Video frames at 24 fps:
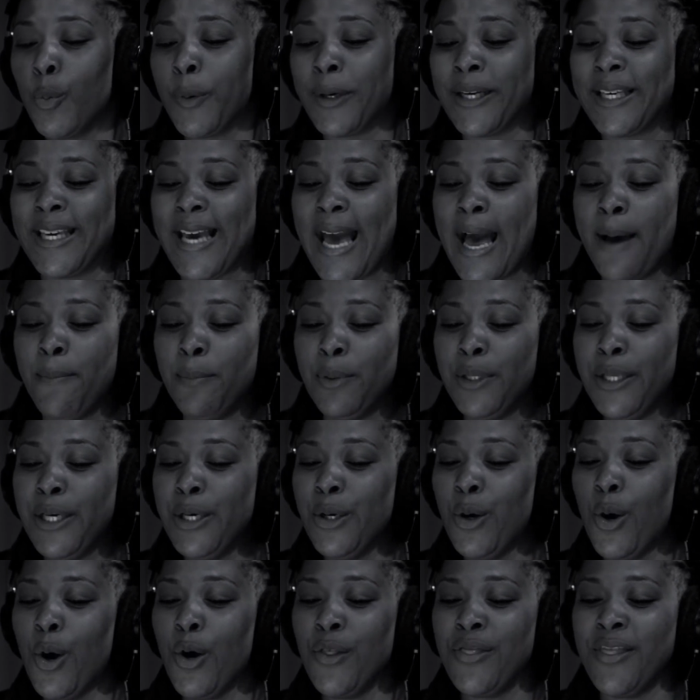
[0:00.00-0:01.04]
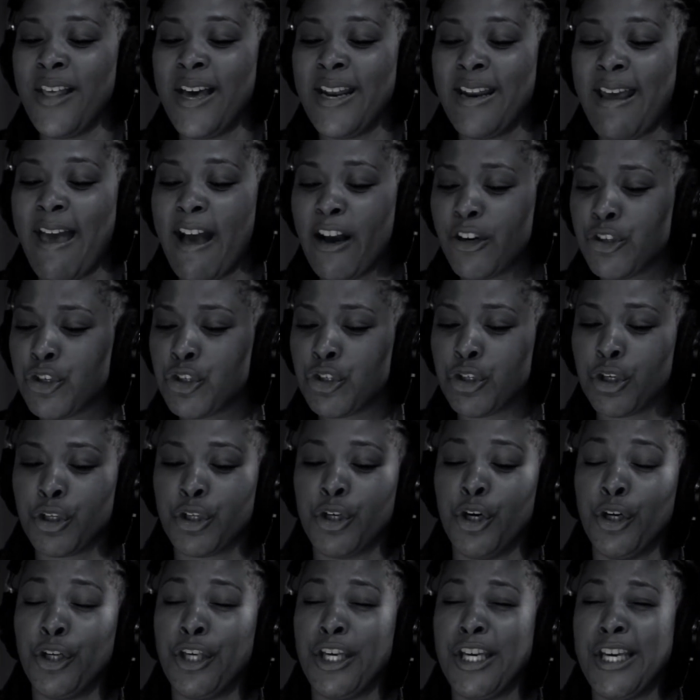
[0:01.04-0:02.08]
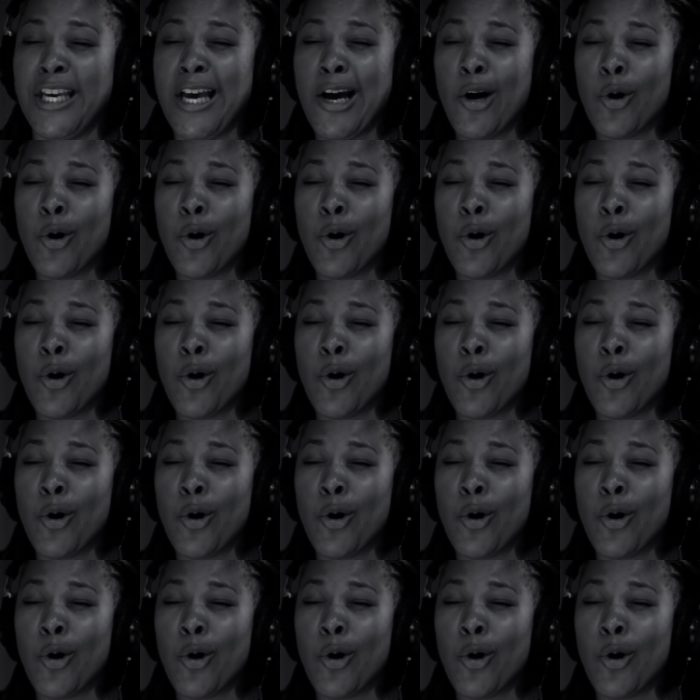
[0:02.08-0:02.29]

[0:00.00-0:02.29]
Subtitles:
were gambling on that extra cookie